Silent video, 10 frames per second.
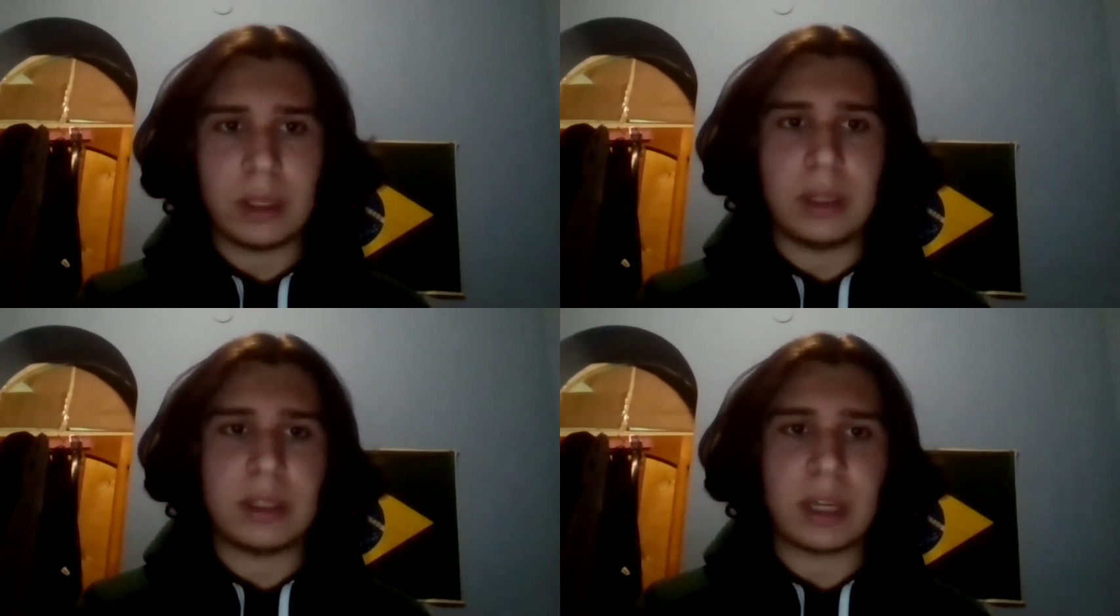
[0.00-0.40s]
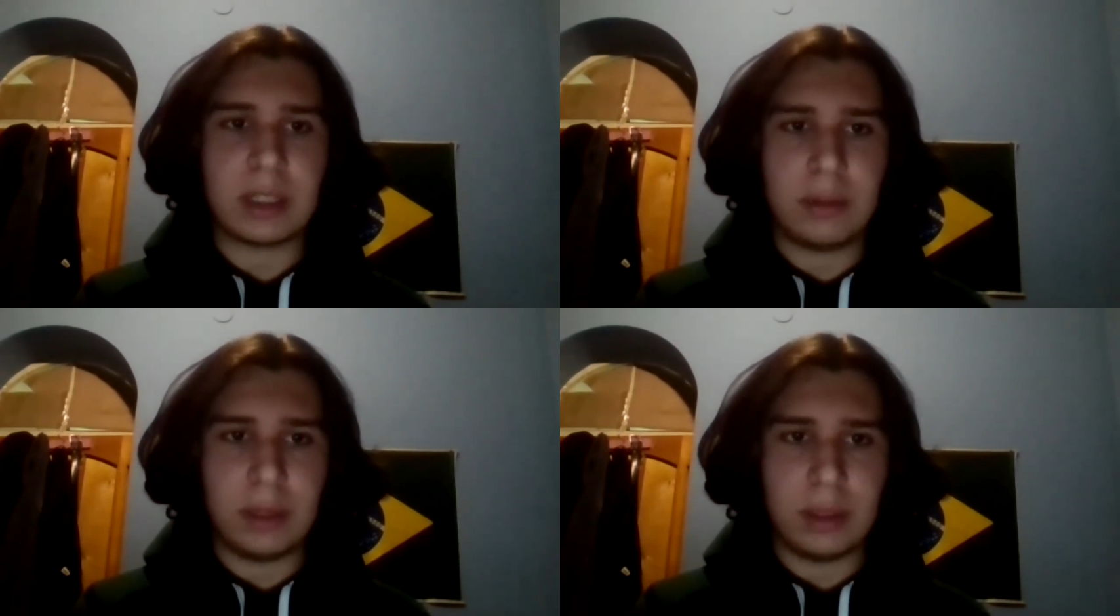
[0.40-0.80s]
in these
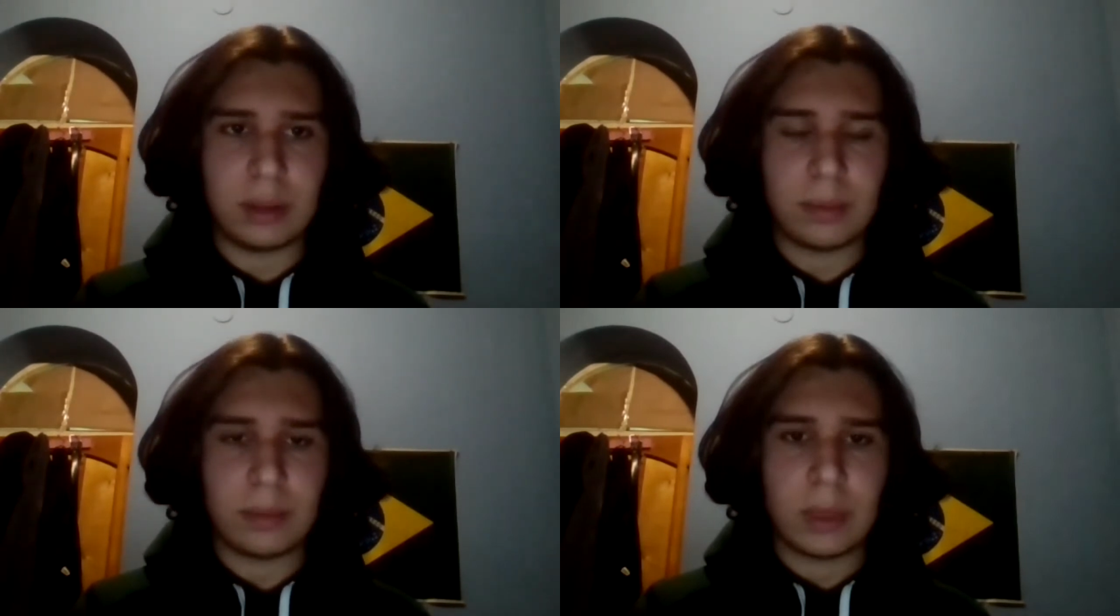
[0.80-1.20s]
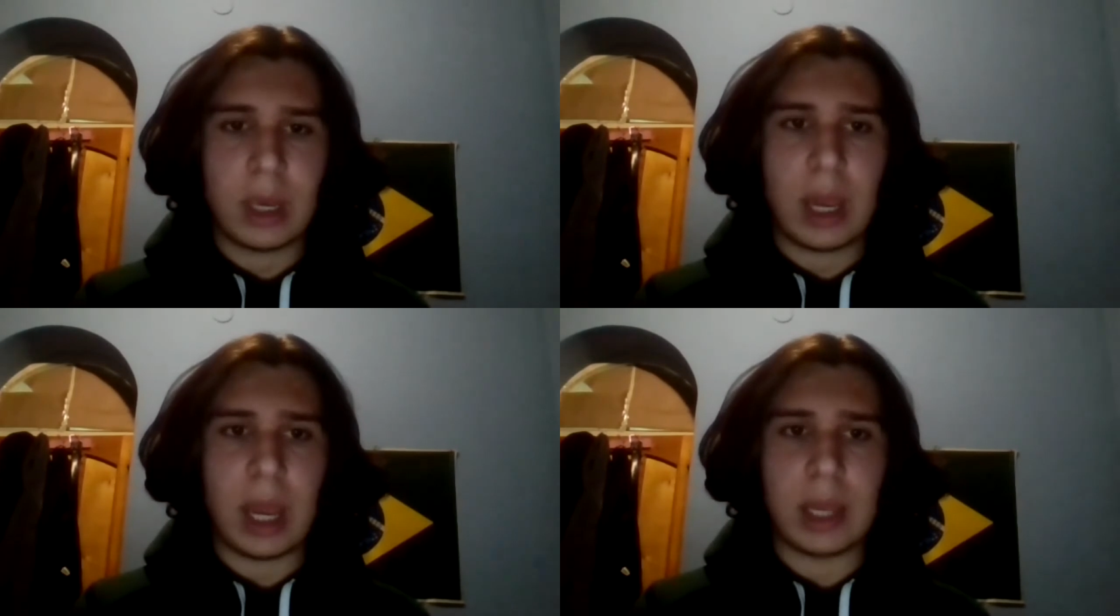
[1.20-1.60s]
activities
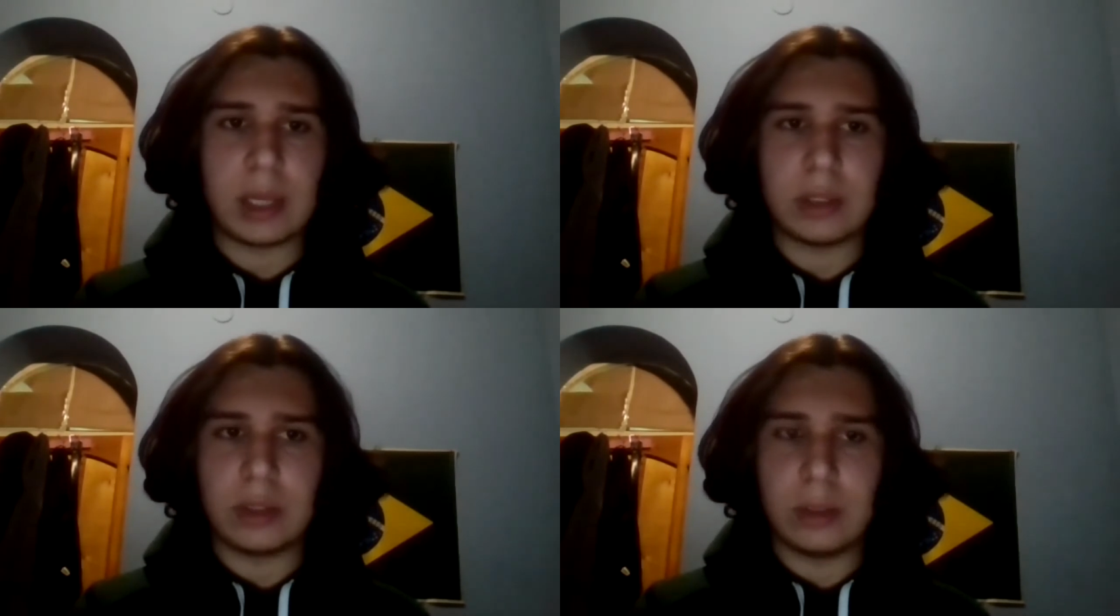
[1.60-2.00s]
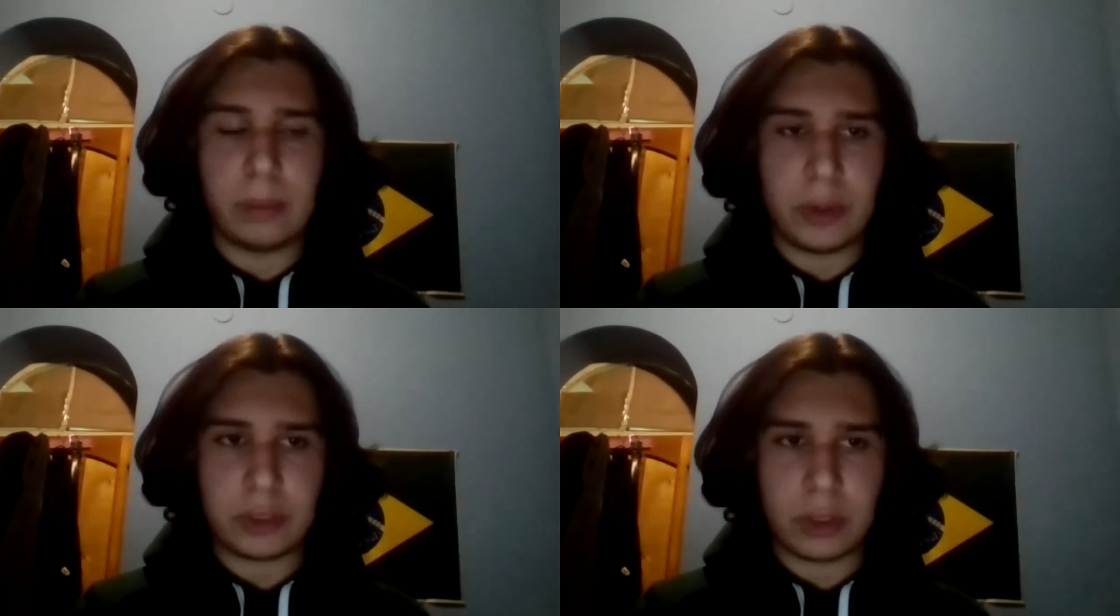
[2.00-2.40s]
as the
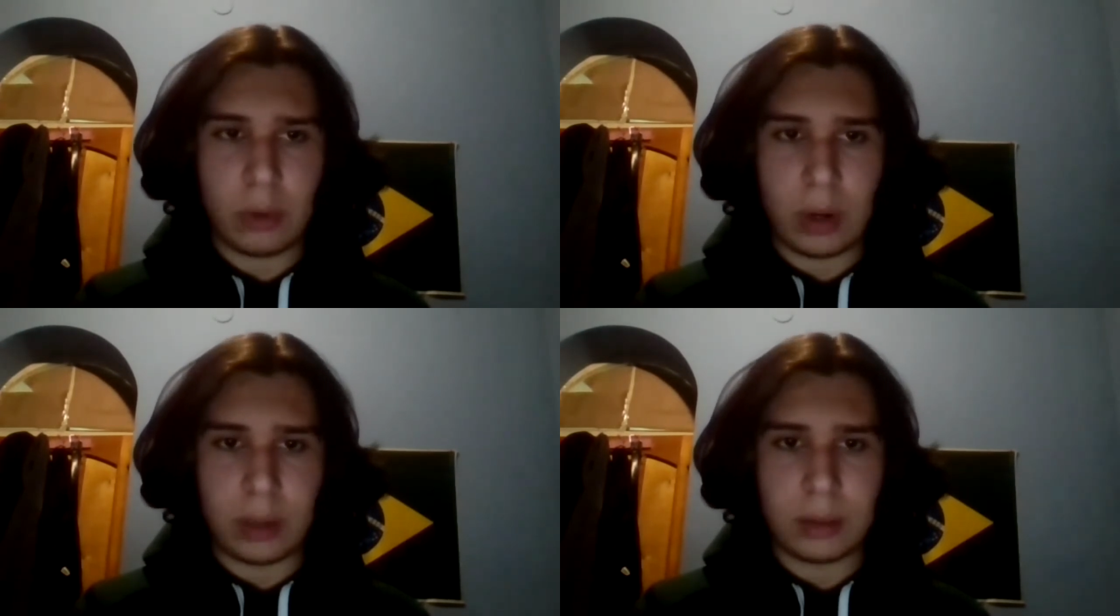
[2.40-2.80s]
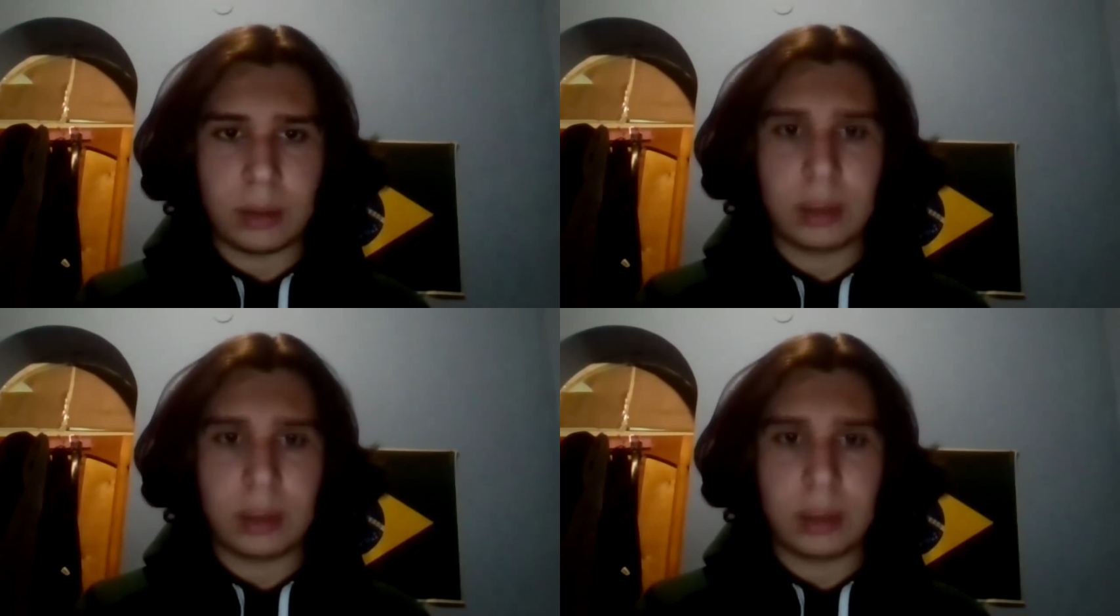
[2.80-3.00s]
months go on,